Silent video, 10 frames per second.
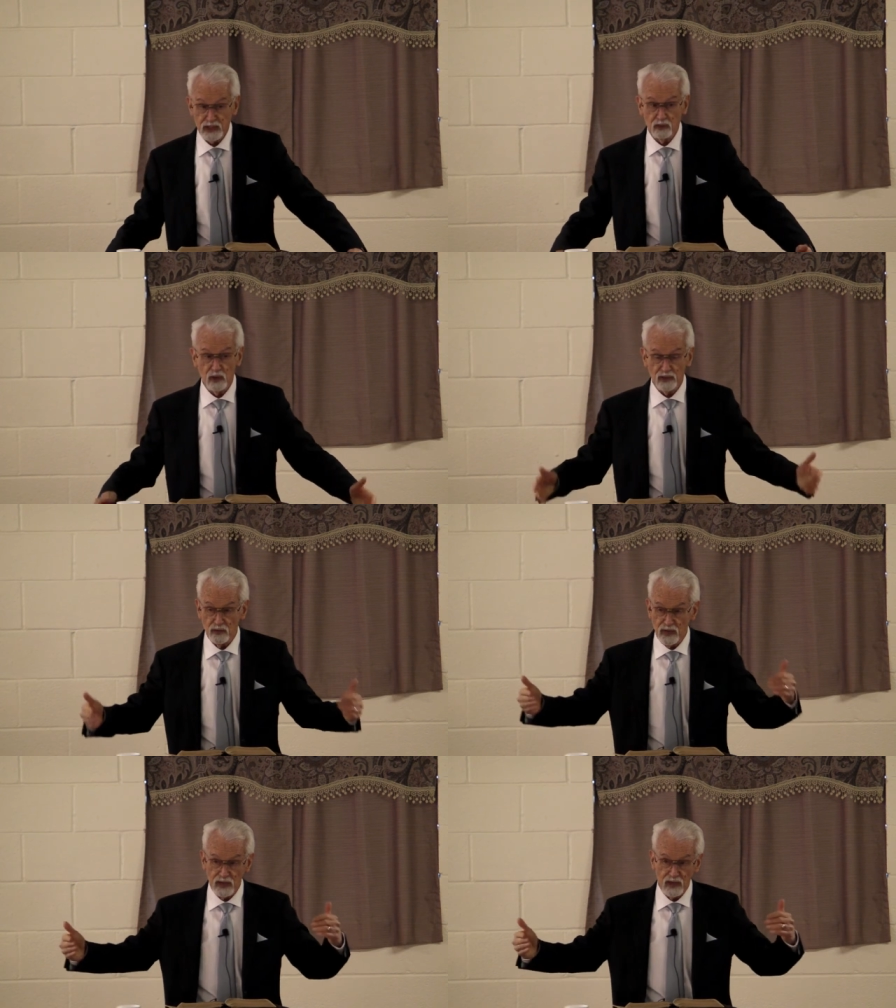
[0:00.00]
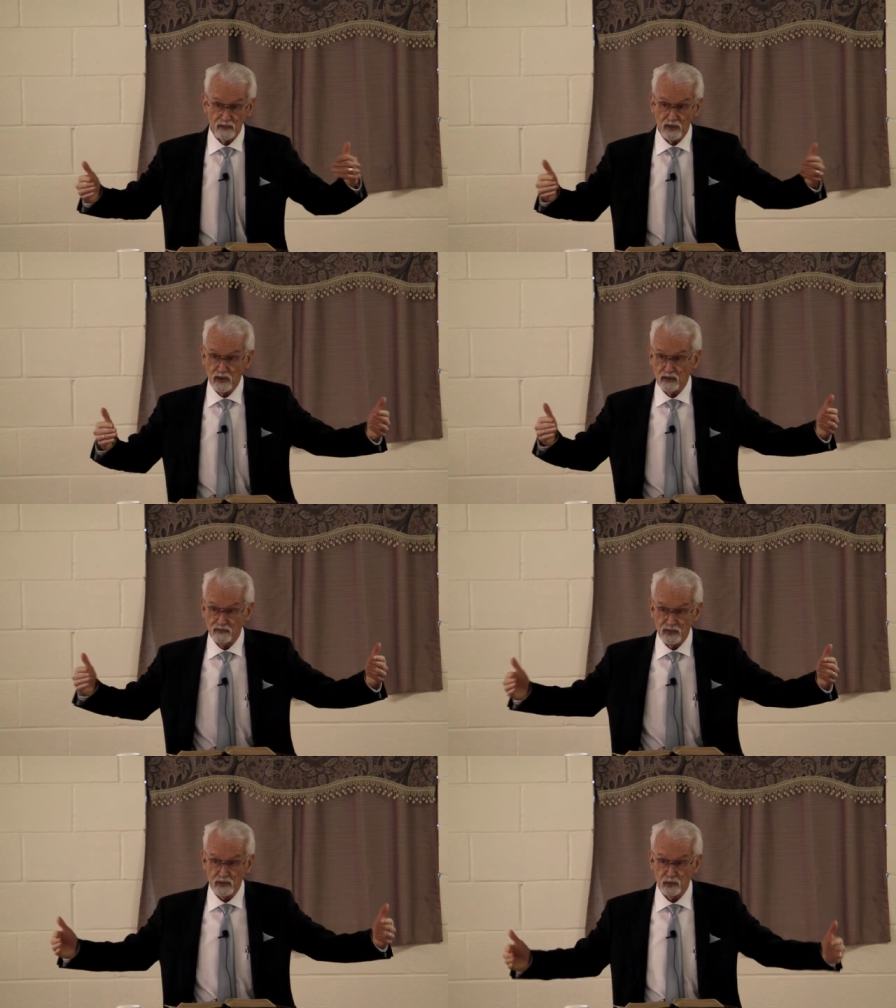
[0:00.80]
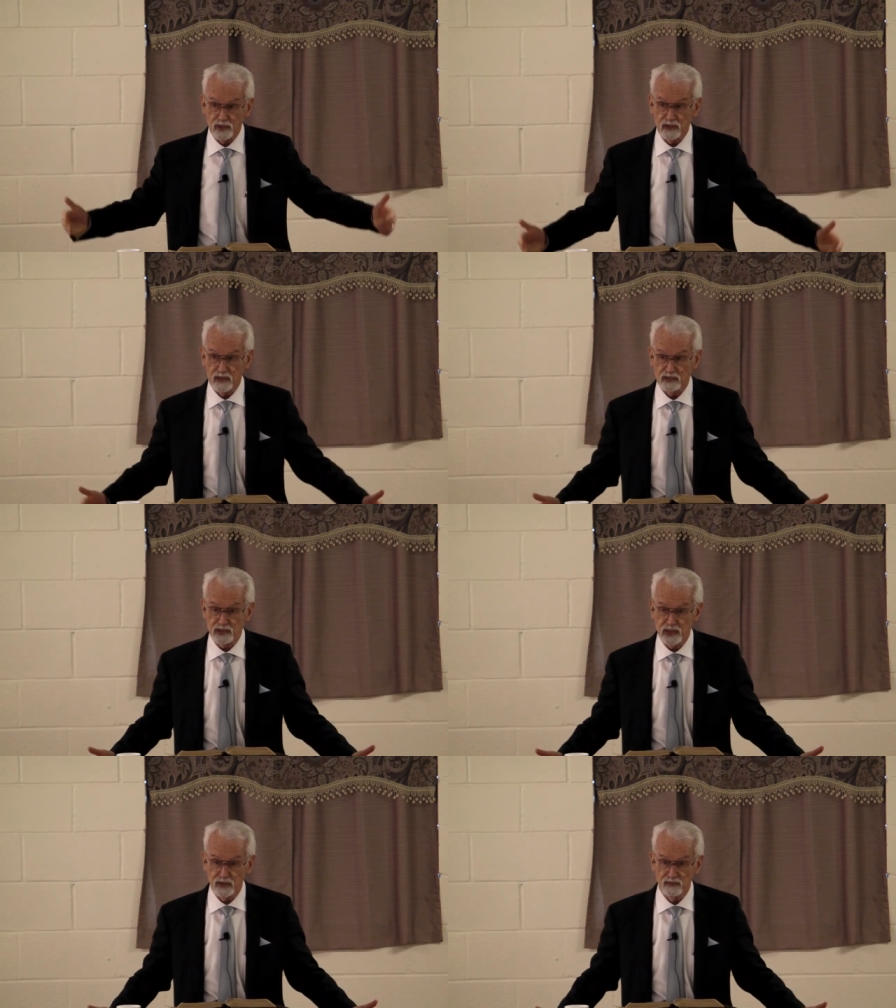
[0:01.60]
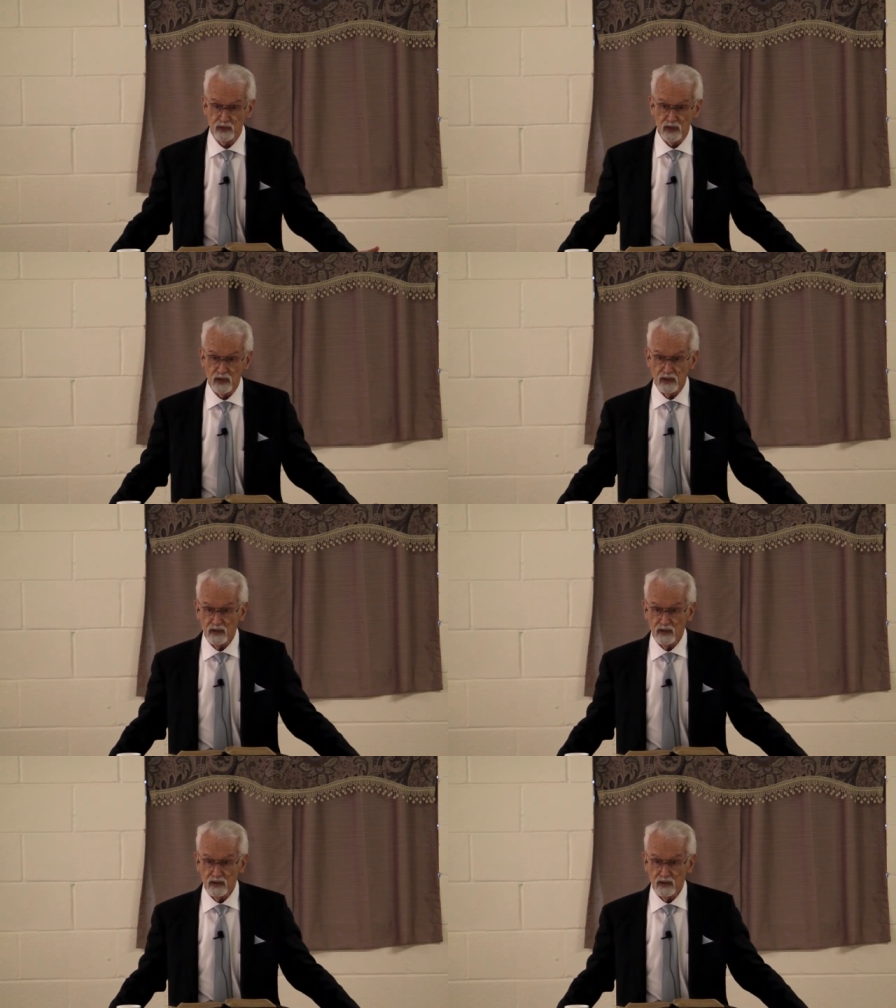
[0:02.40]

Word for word: to see why you might have a conflict with an unsaved